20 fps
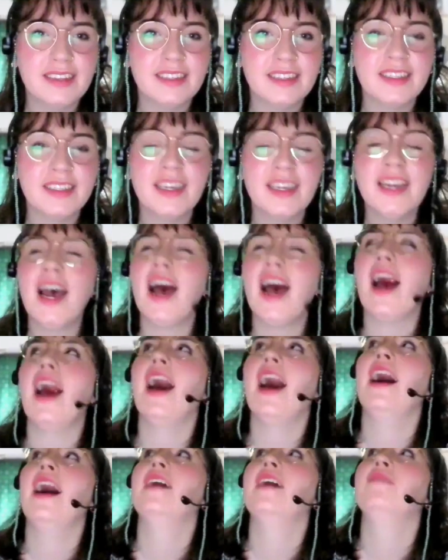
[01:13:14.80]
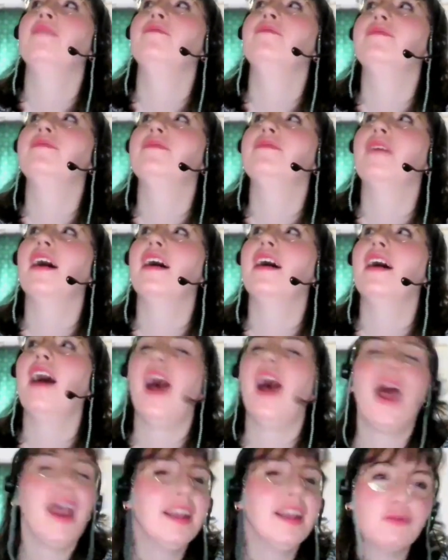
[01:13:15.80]
Is it? Um,
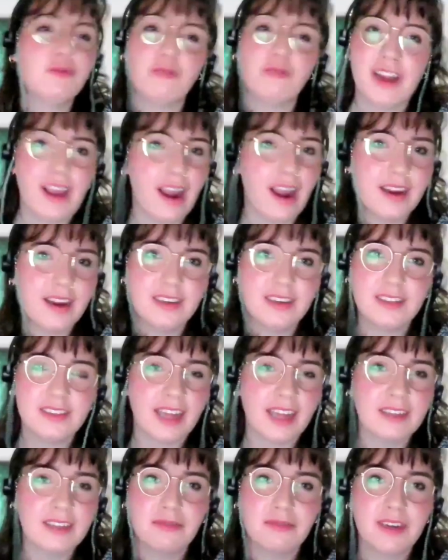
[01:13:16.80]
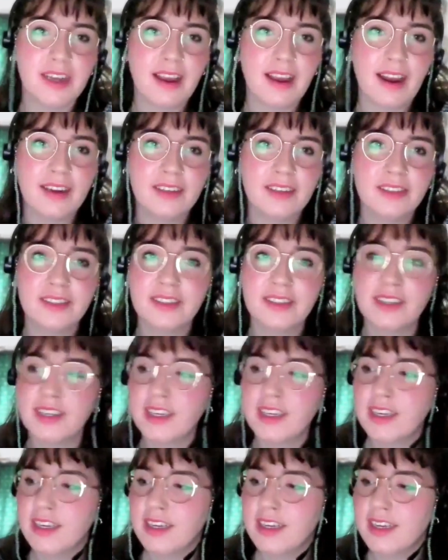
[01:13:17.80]
it's really hard. That's really hard.
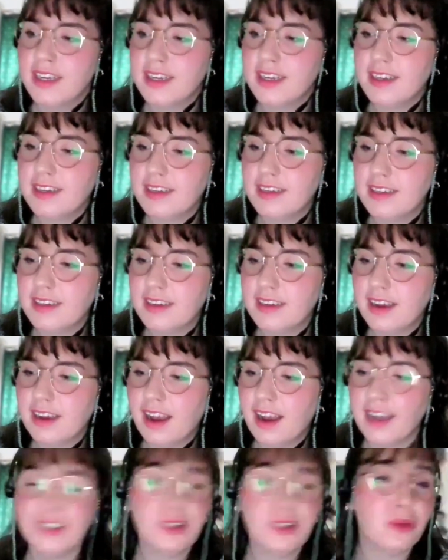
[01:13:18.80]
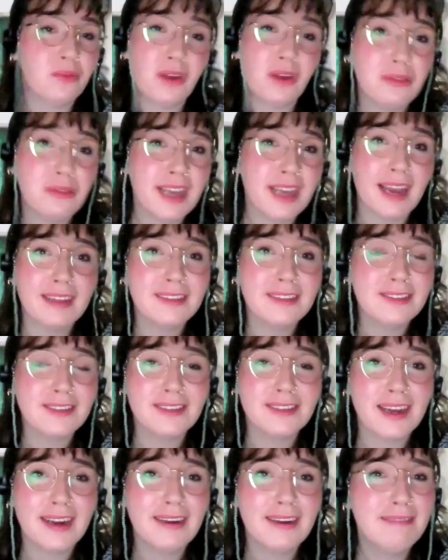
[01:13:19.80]
I don't know the
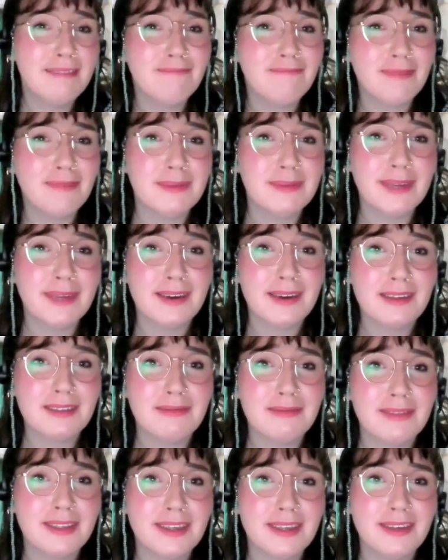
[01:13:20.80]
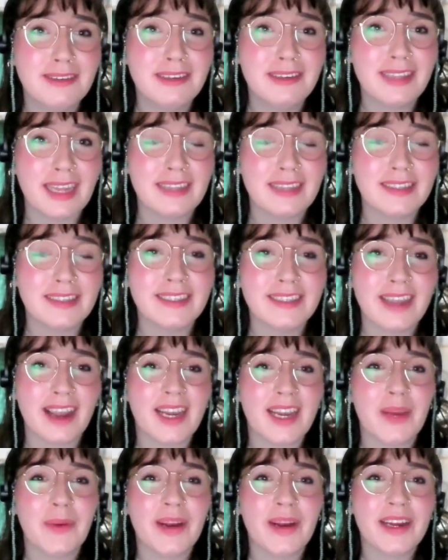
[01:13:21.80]
answer there, but to be honest with you, that's
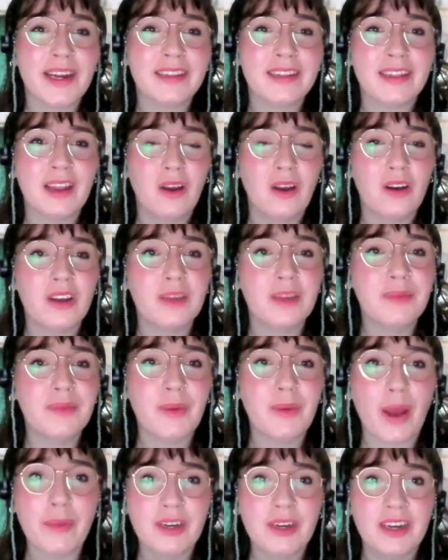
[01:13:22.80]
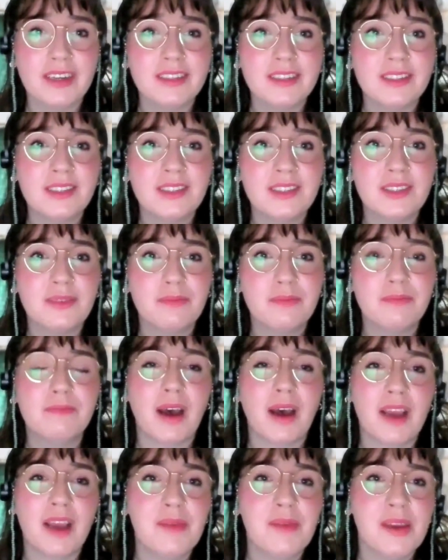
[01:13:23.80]
exactly where the law can be weaponized
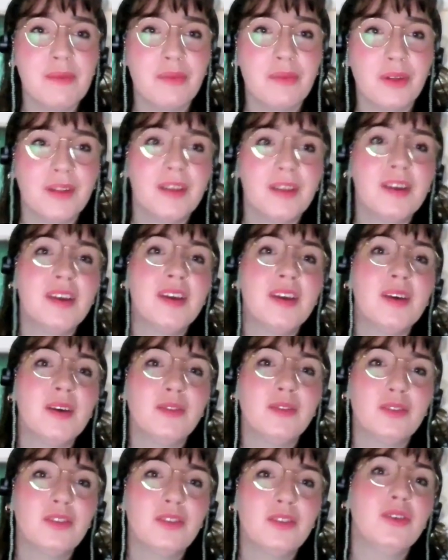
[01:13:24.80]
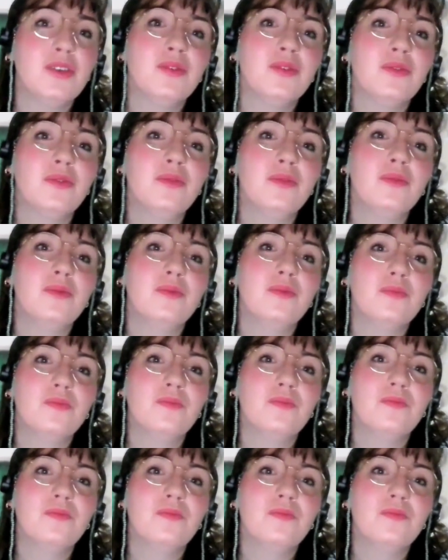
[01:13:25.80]
by people to